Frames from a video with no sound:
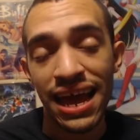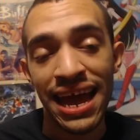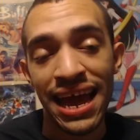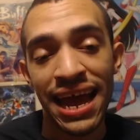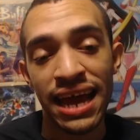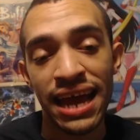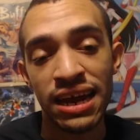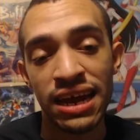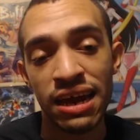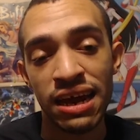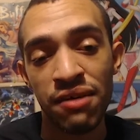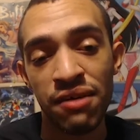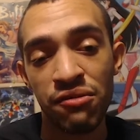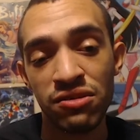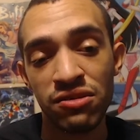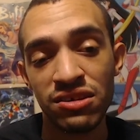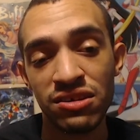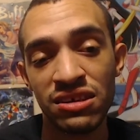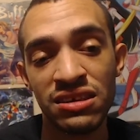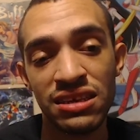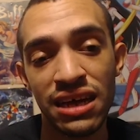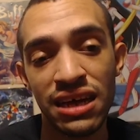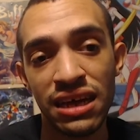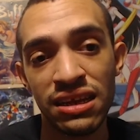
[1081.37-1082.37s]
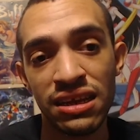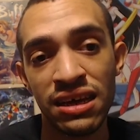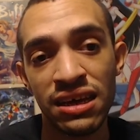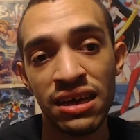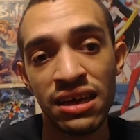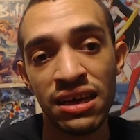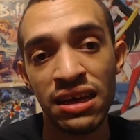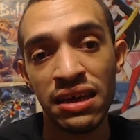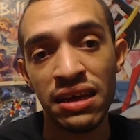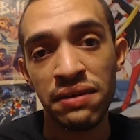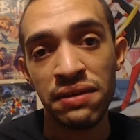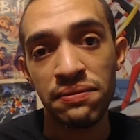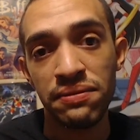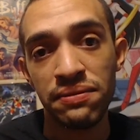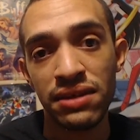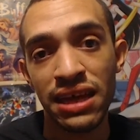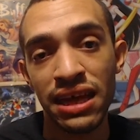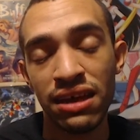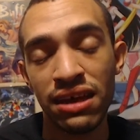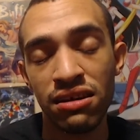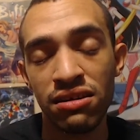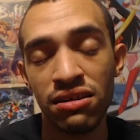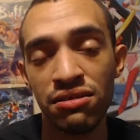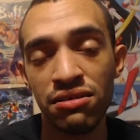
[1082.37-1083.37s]
and I would just say that if
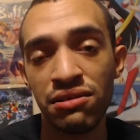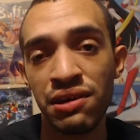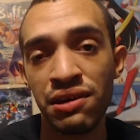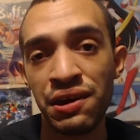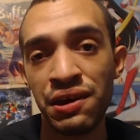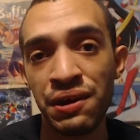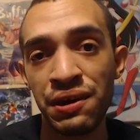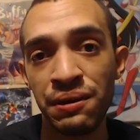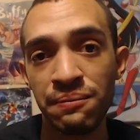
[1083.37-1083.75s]
they could,